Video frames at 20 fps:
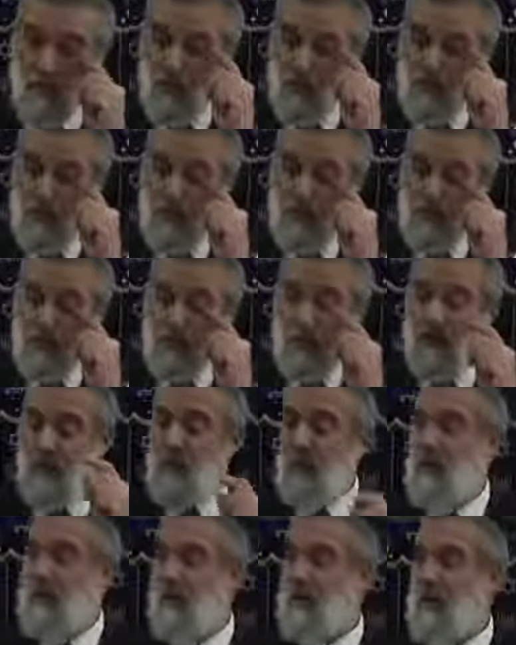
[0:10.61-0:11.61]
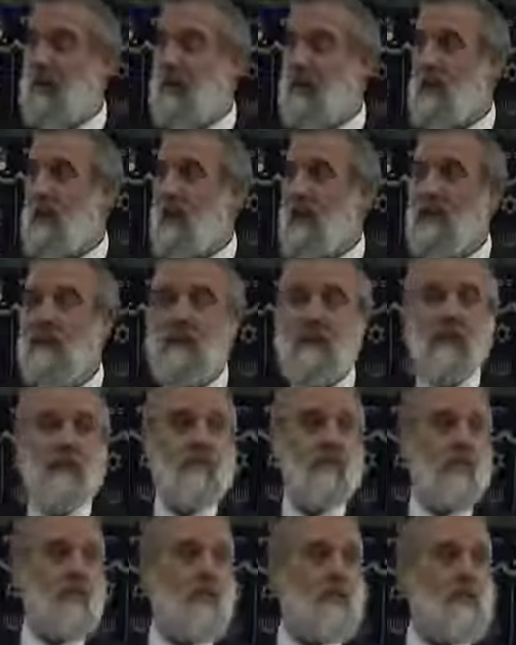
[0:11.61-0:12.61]
Cruelty
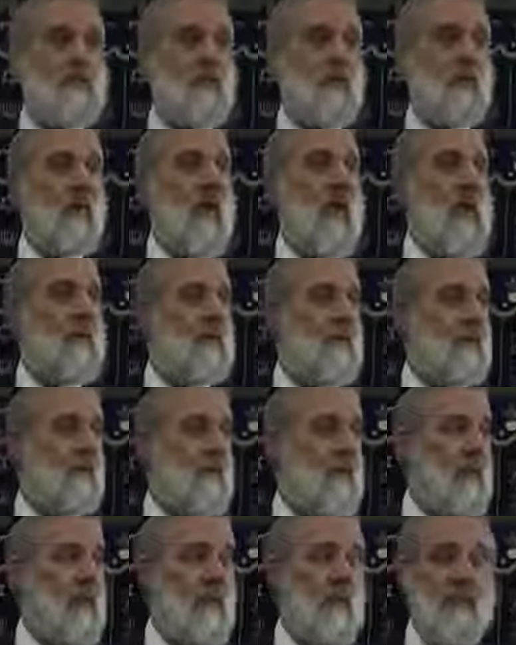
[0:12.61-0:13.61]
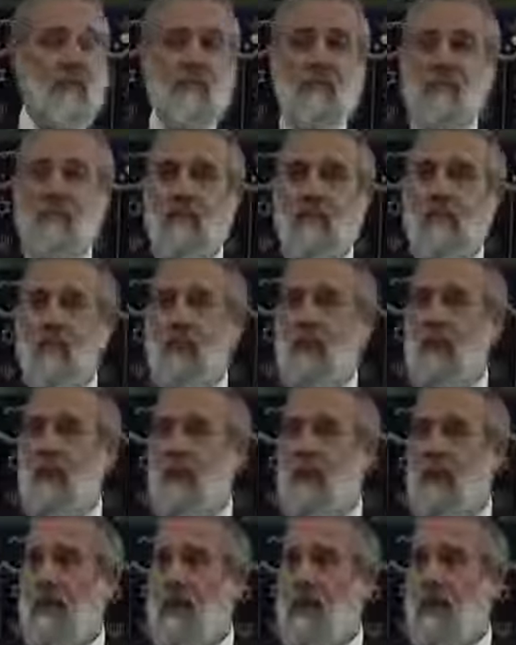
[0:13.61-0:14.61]
indifference, or apathy,
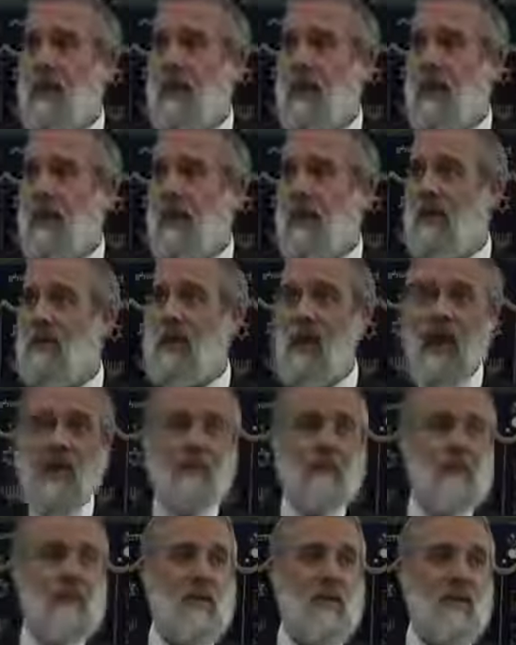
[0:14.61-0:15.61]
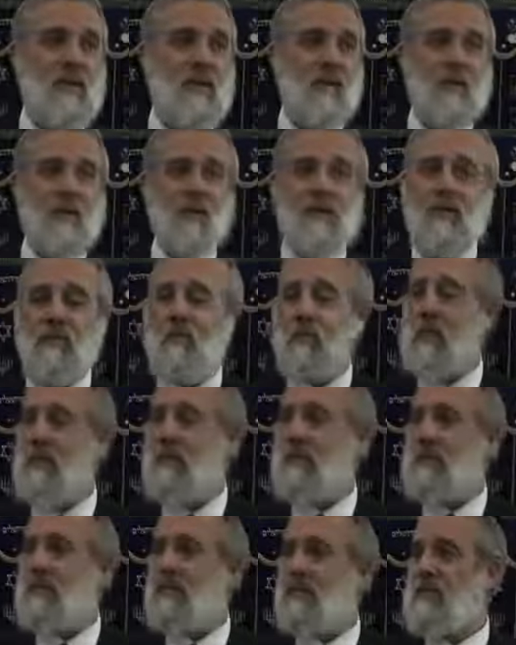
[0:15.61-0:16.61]
and the opposite of
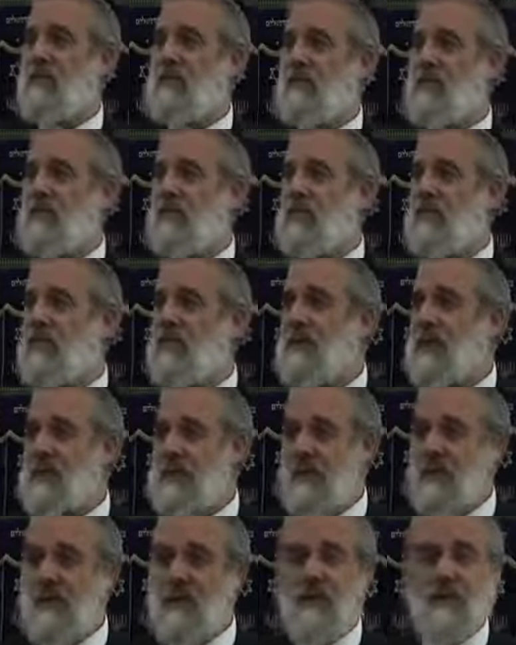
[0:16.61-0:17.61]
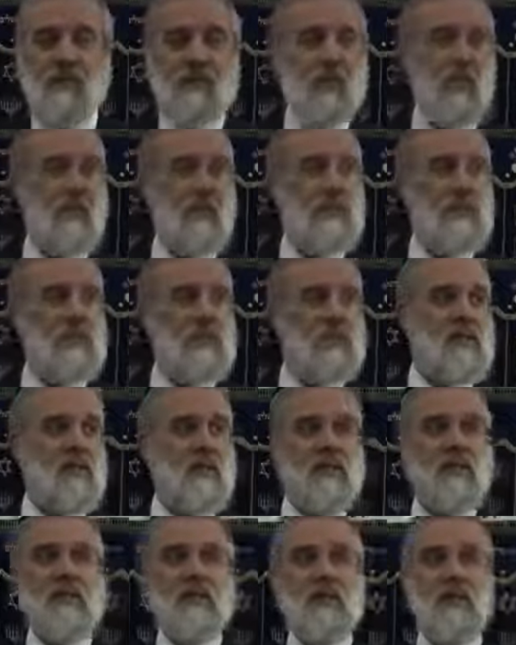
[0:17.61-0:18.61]
this, which is sensitivity or the
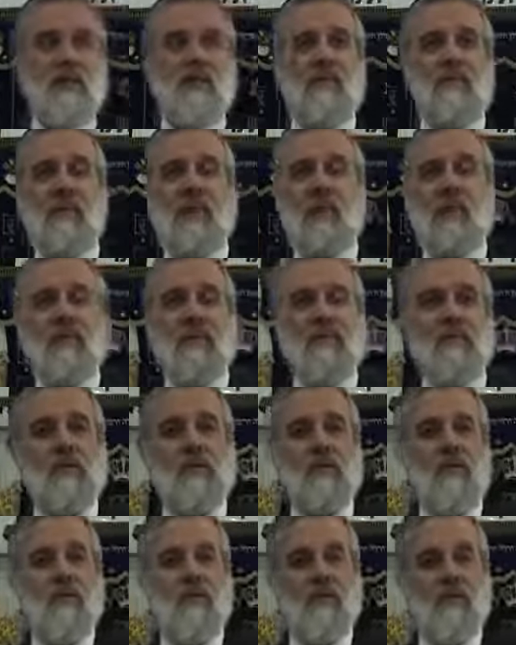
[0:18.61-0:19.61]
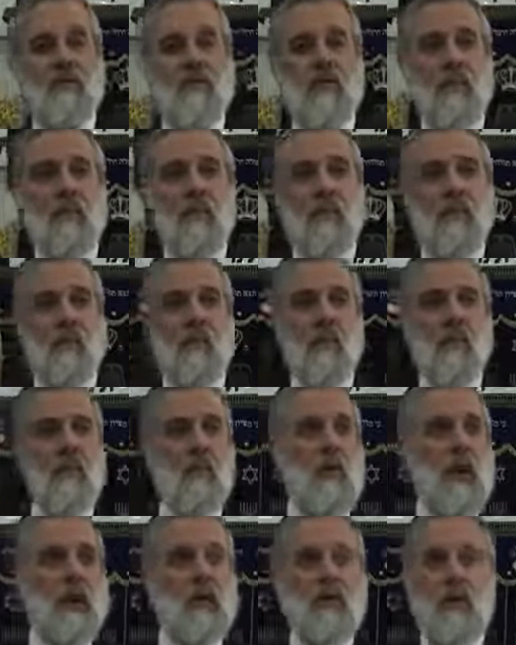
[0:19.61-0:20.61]
sensitivity for others.
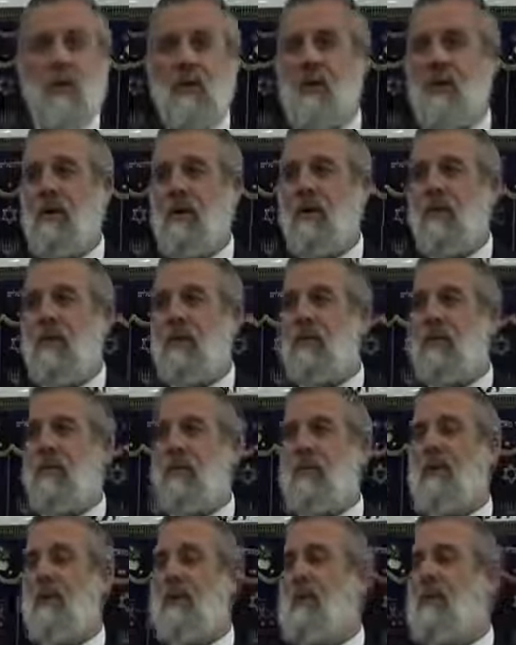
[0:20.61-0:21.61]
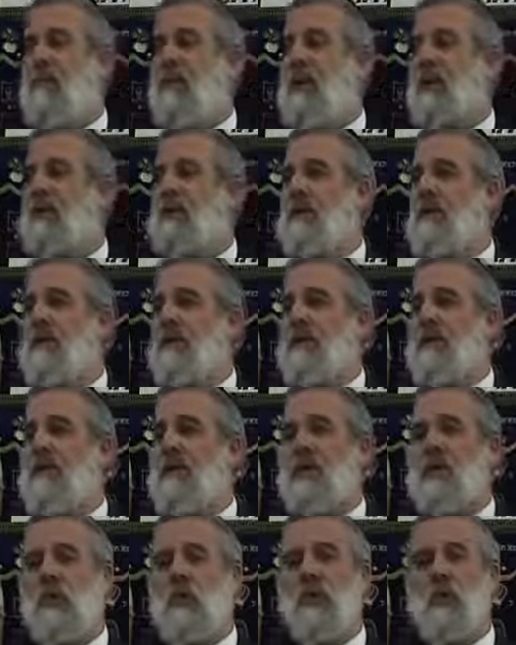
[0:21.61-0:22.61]
We're not talking here about
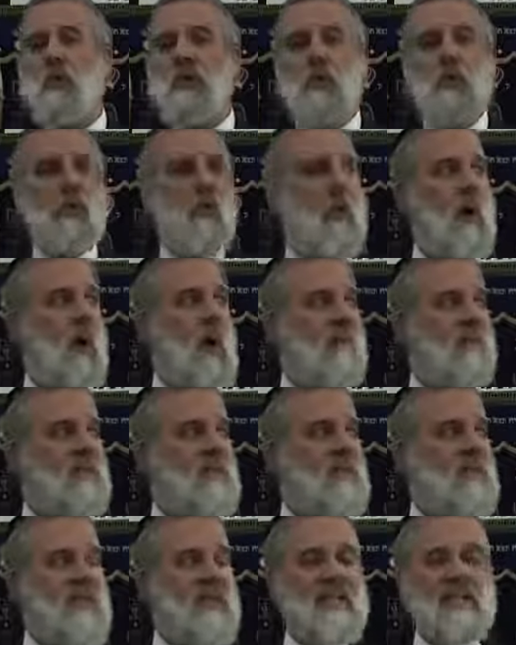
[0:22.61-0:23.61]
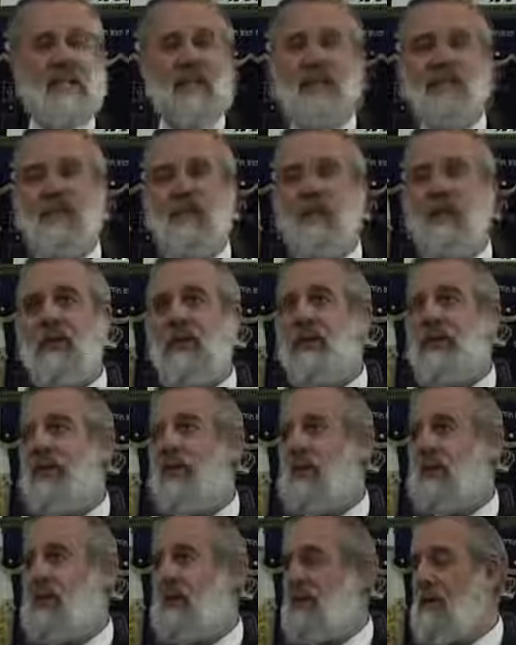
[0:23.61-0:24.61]
individuals who have a sensitive
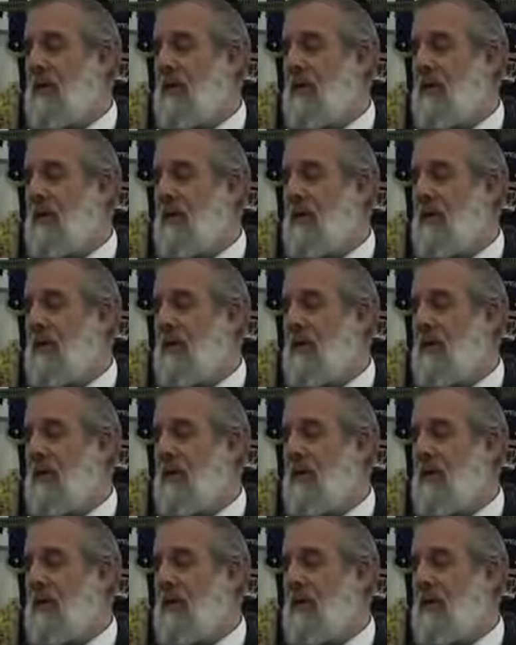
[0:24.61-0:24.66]
nature,